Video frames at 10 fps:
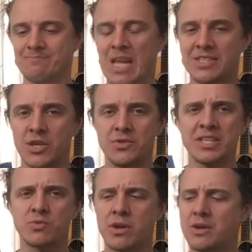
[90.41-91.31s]
And so in
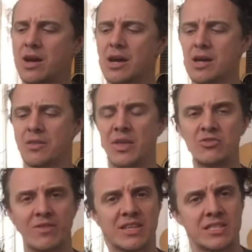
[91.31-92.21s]
this one, uh, they
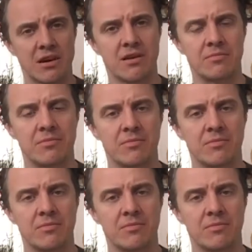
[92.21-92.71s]
travel in time.